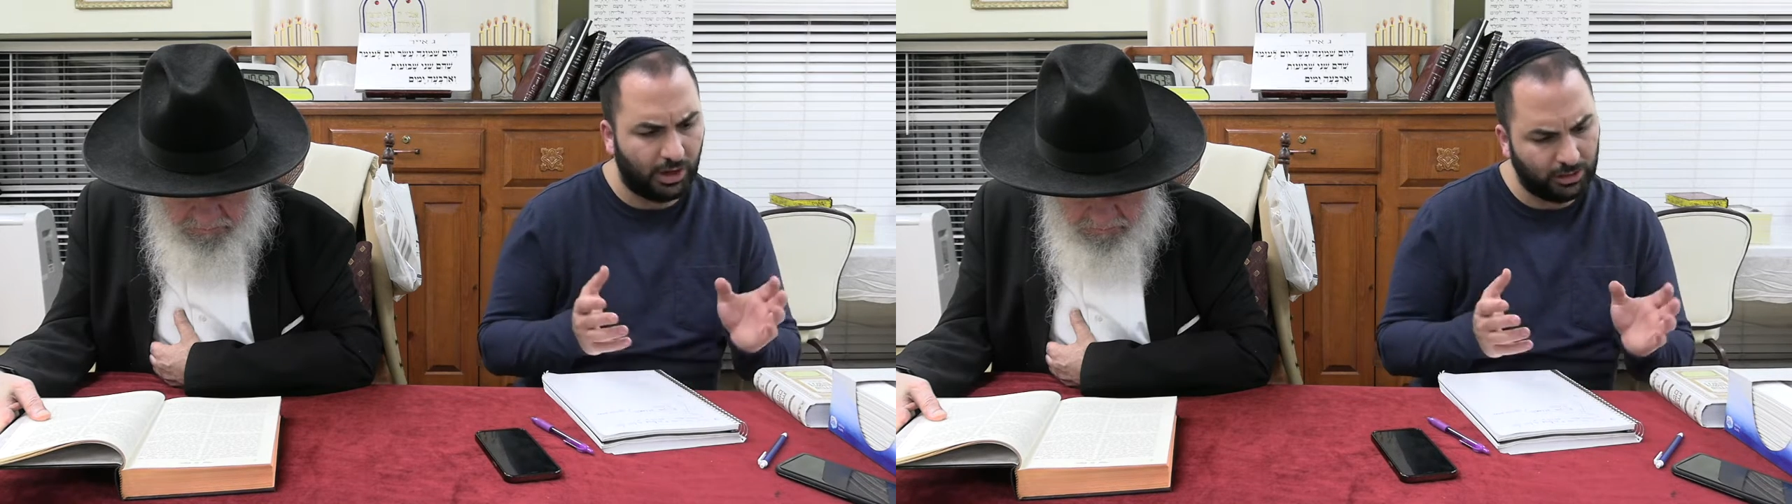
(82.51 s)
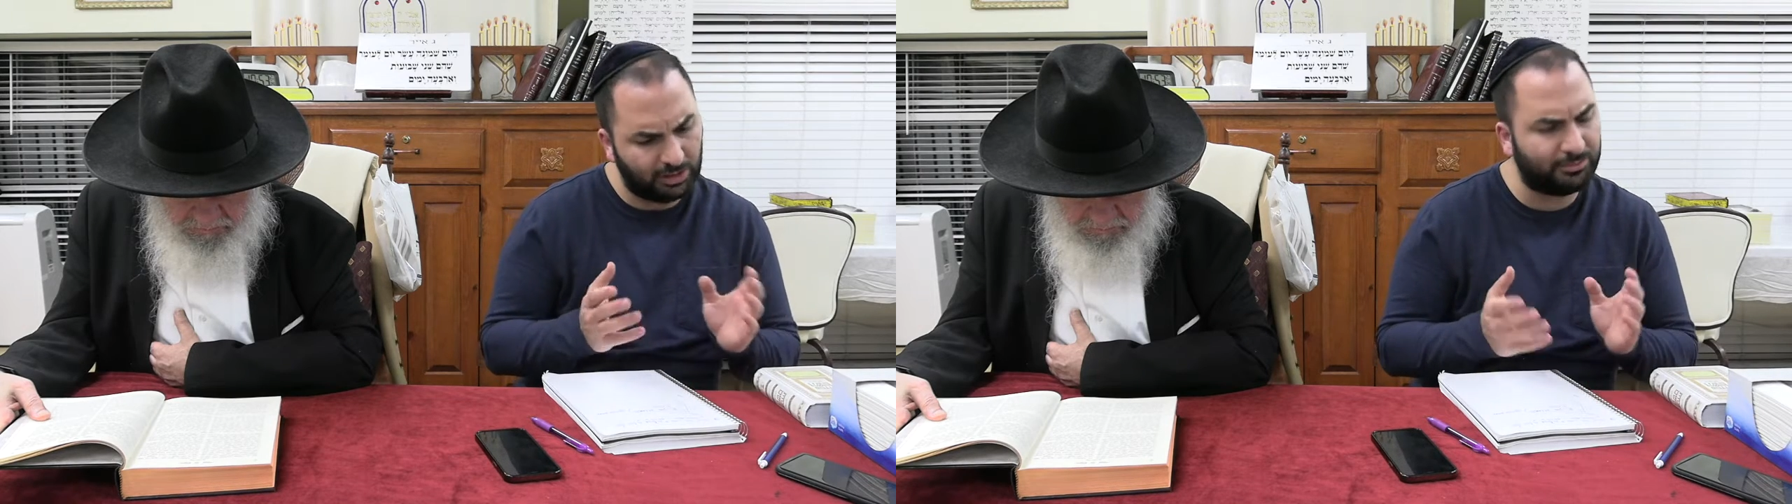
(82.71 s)
a
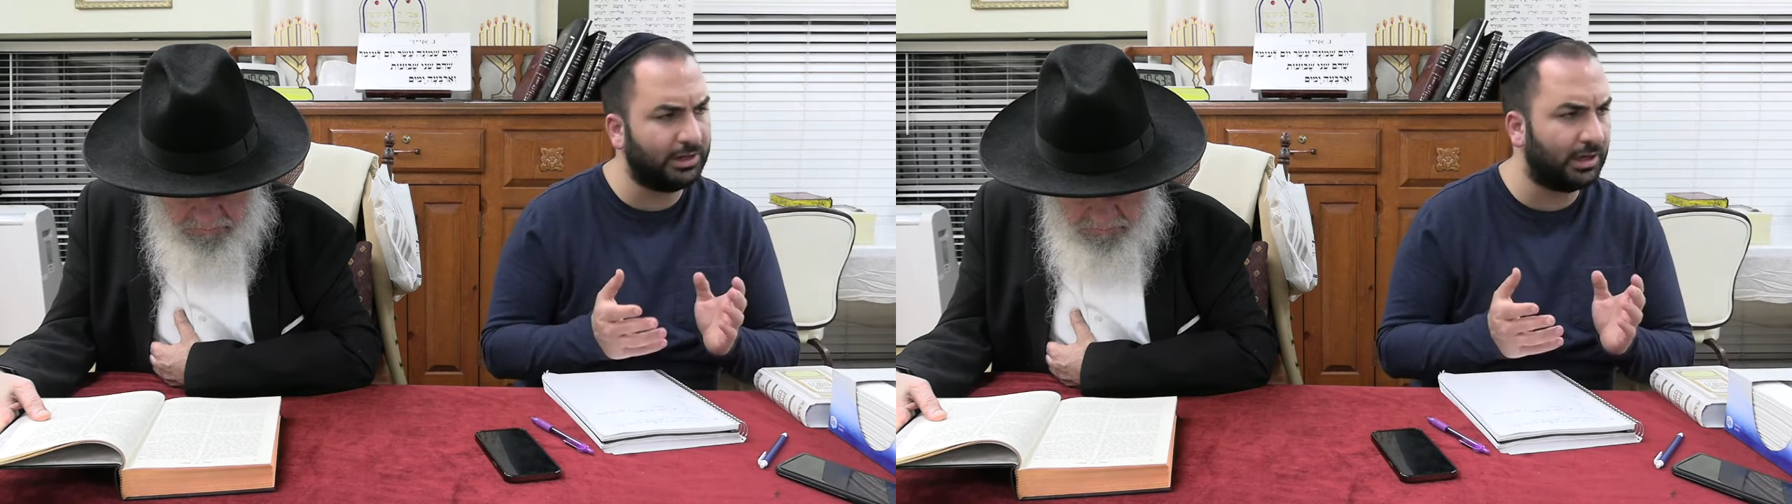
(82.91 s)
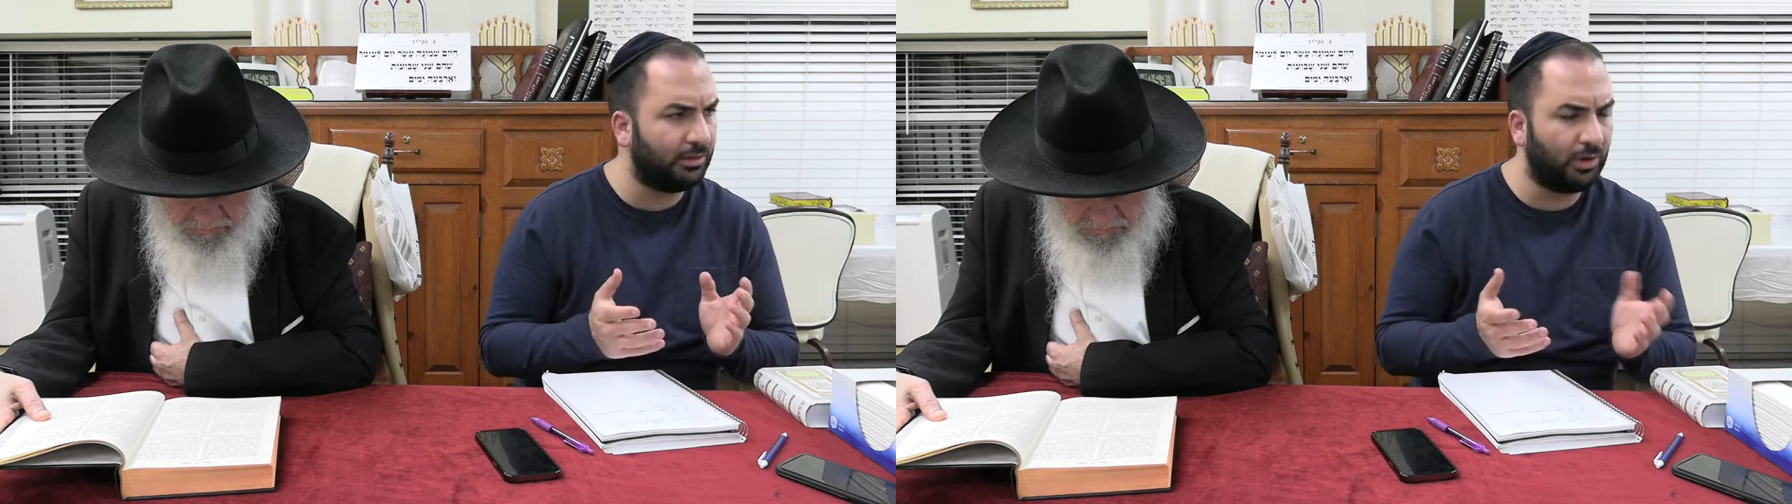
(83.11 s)
lot of
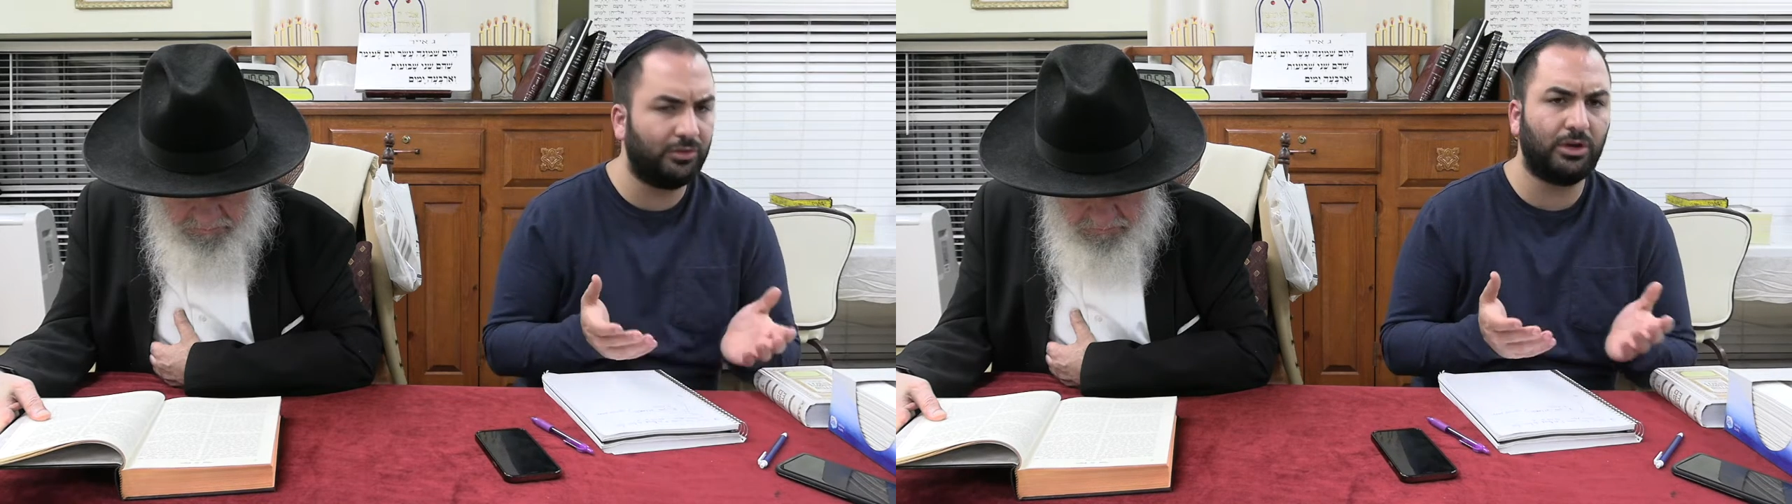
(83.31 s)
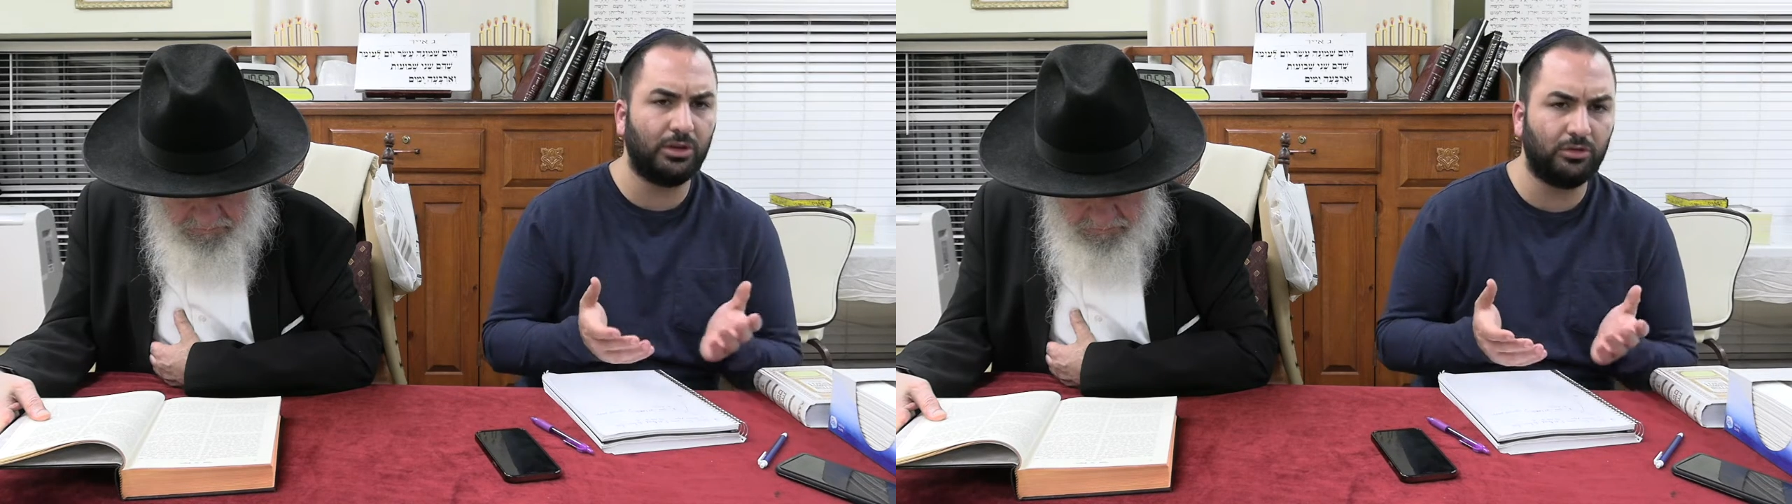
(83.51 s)
money, whatever you can